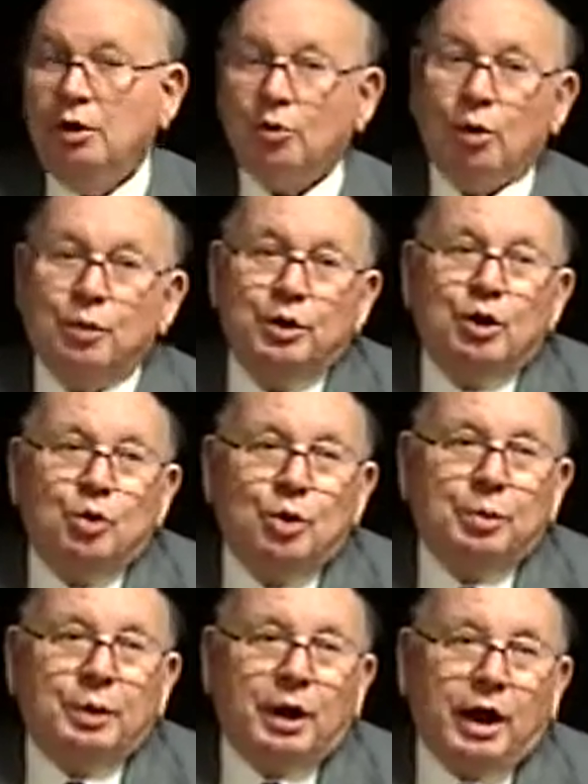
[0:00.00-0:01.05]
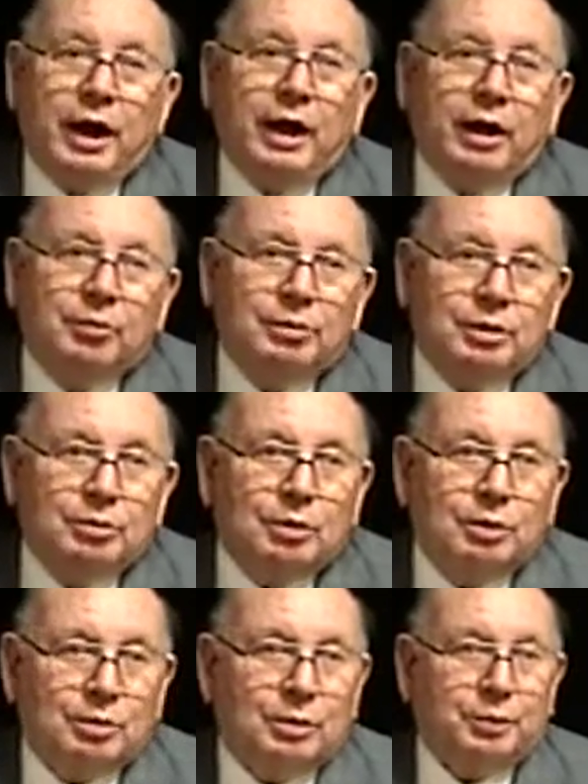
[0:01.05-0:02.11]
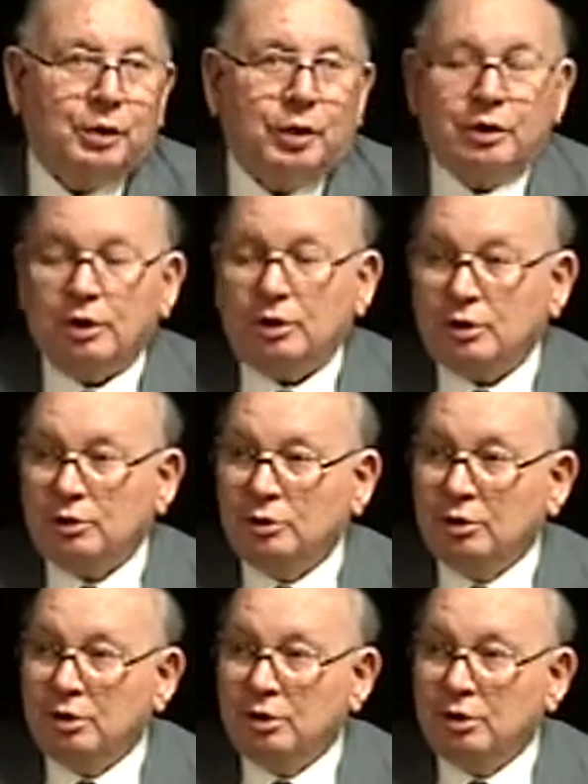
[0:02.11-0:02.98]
Well, we knew we'd been had, but what were we going to do?